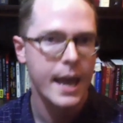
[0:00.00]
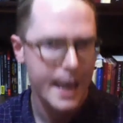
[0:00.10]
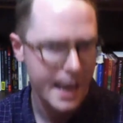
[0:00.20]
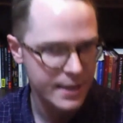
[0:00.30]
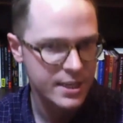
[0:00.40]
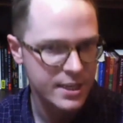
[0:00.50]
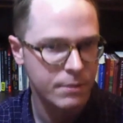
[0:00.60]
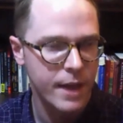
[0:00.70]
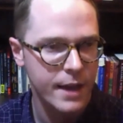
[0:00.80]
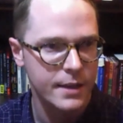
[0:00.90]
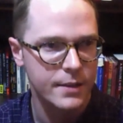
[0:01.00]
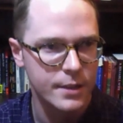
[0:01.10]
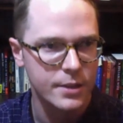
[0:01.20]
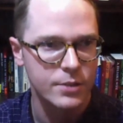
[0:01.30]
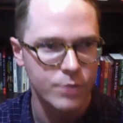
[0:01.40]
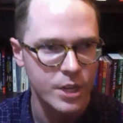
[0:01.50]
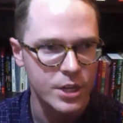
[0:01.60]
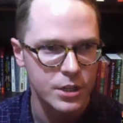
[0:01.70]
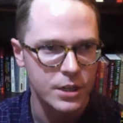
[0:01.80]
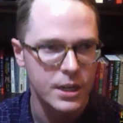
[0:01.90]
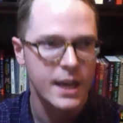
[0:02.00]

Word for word: a diplomat in this region